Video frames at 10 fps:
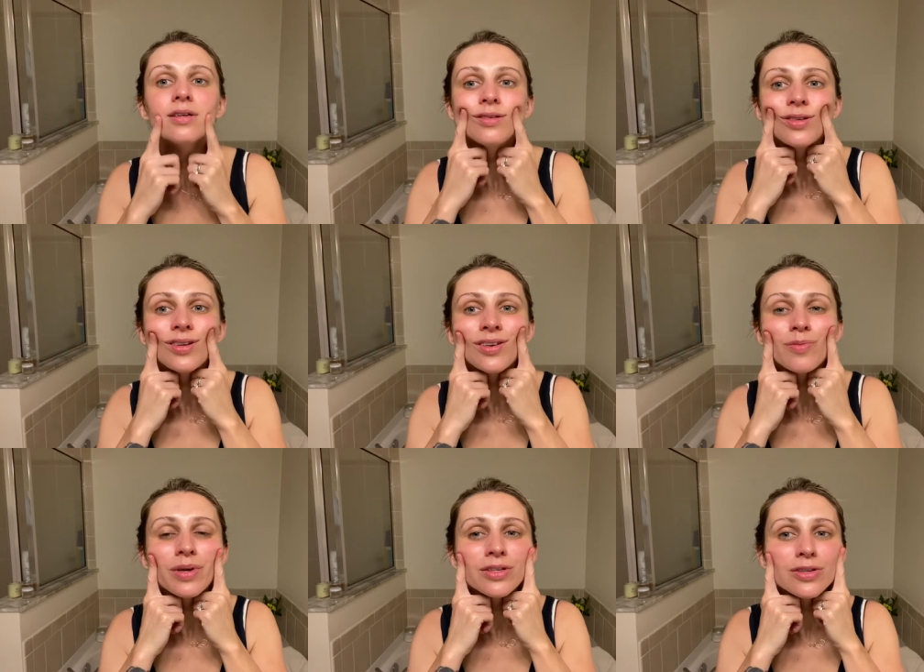You know,
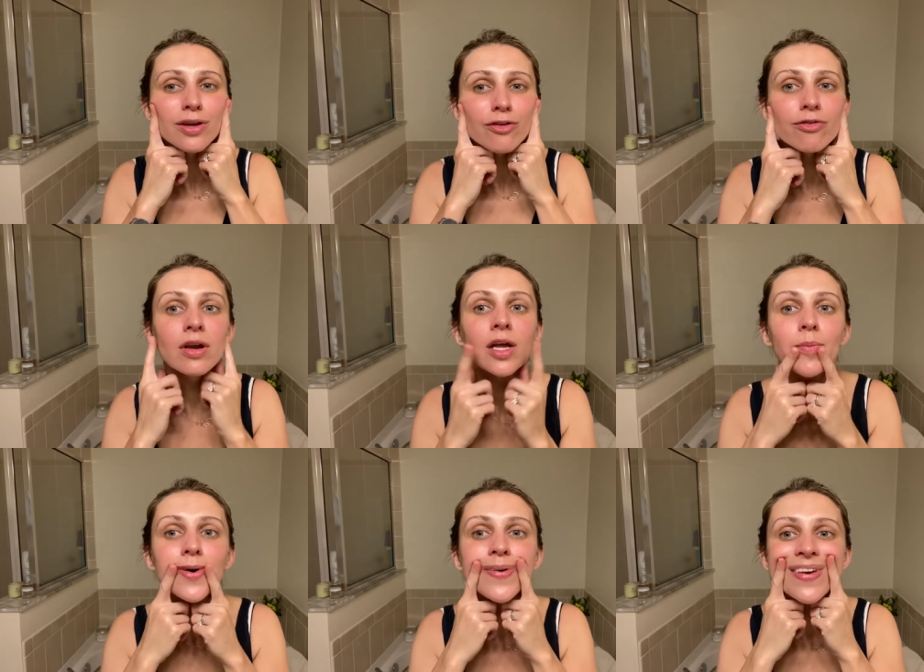it makes you look funny,
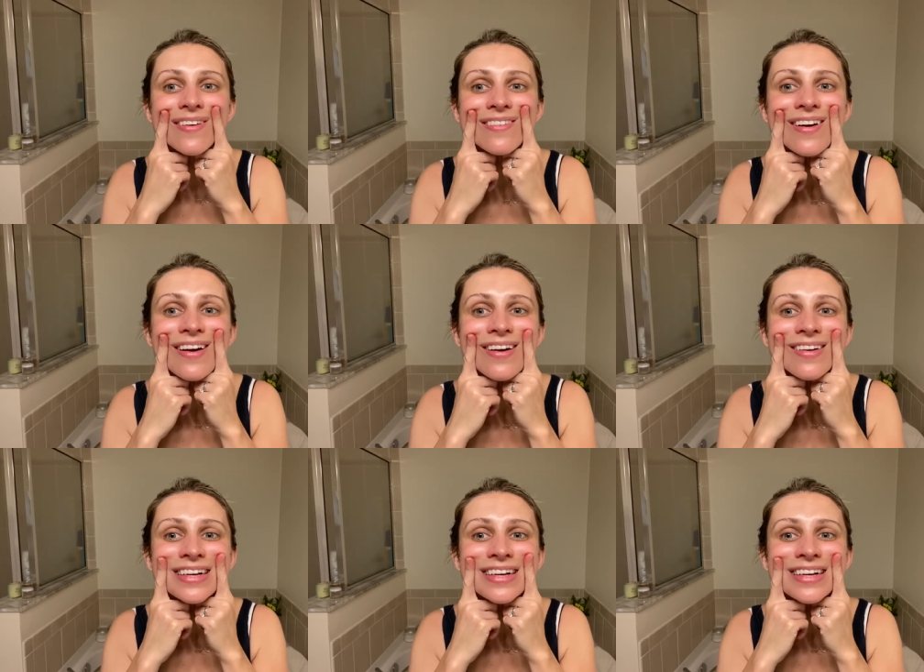but whatever.